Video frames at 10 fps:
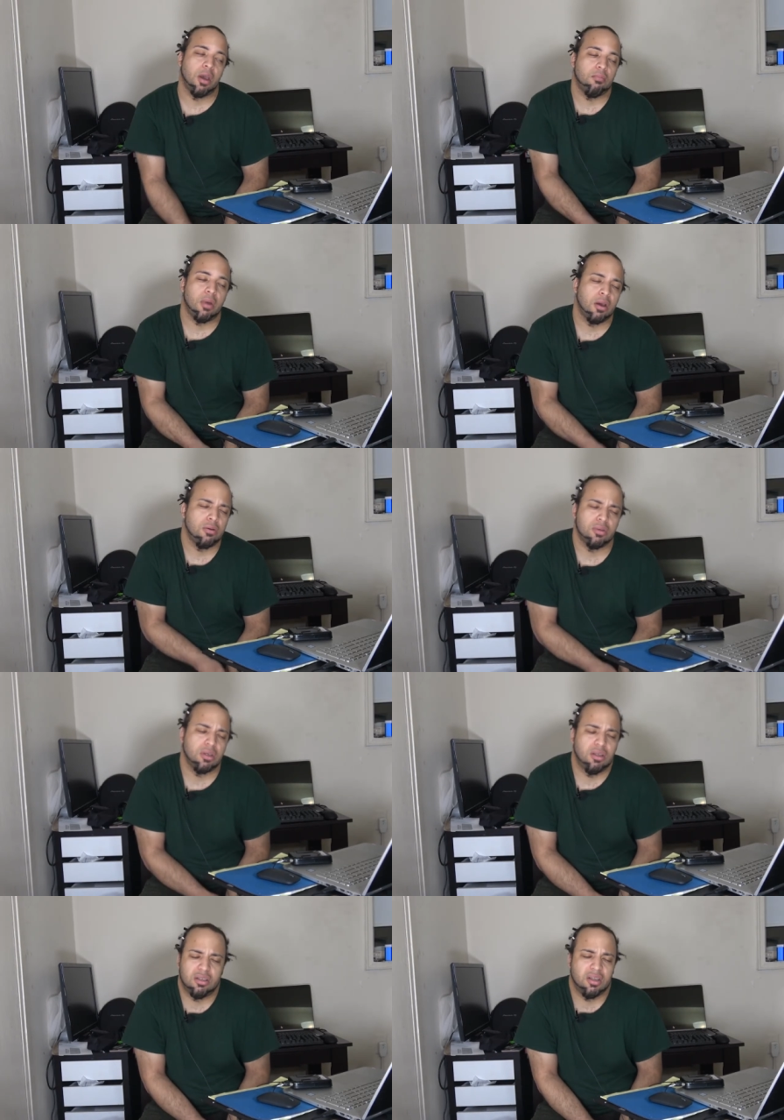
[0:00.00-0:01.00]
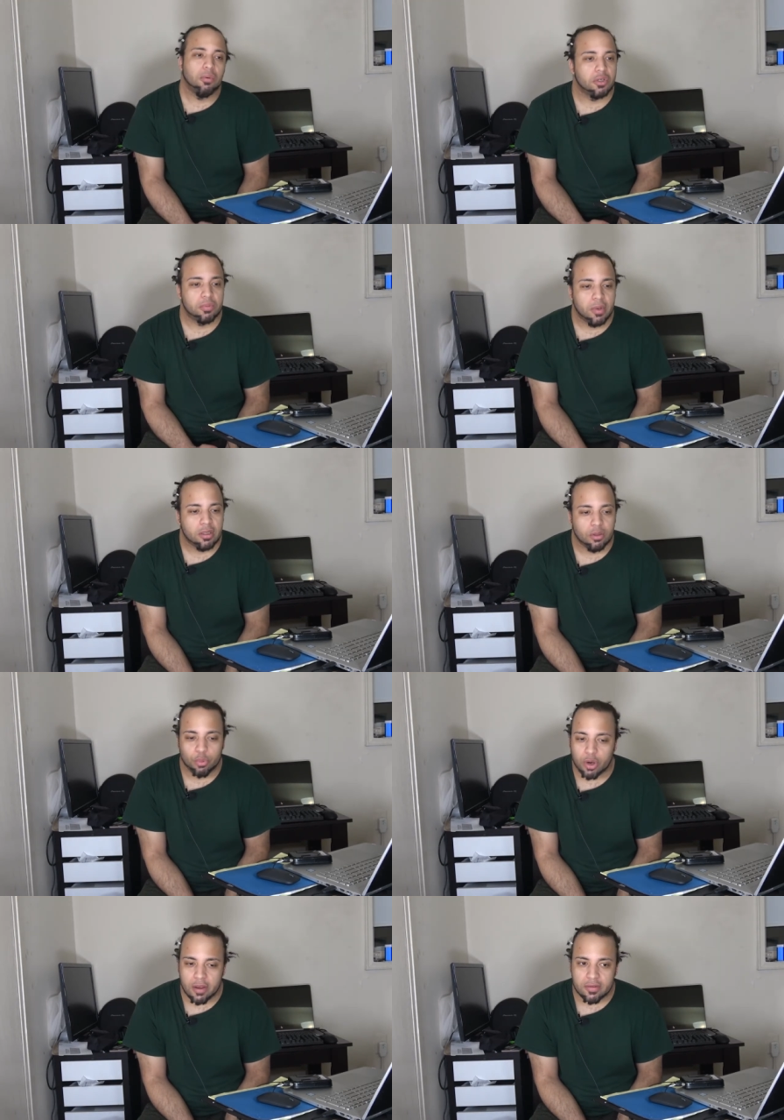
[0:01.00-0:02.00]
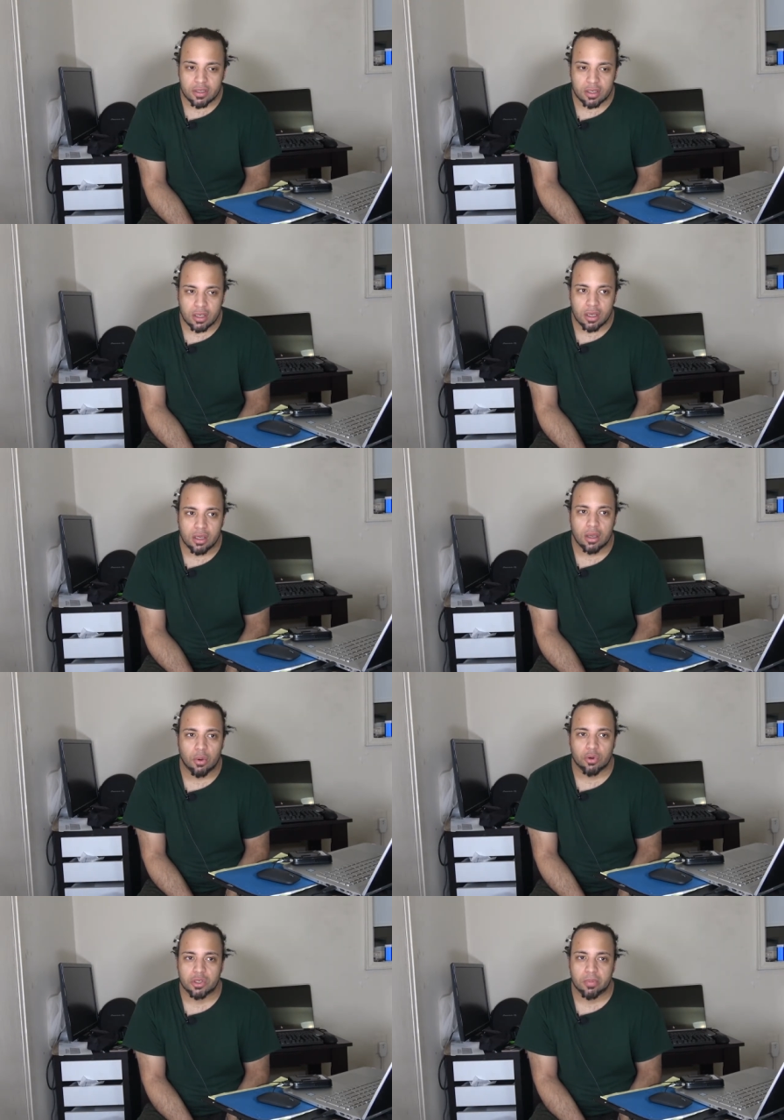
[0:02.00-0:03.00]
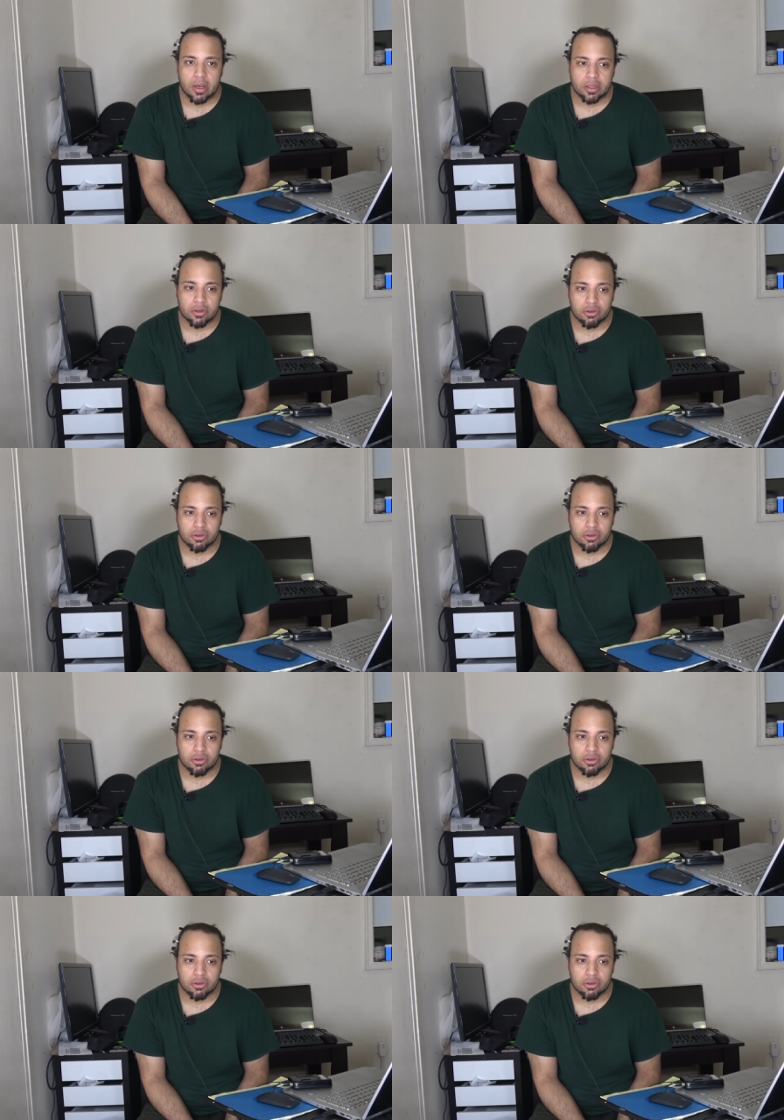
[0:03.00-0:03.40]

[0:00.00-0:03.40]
My, my whole thing is that respect their privacy, respect their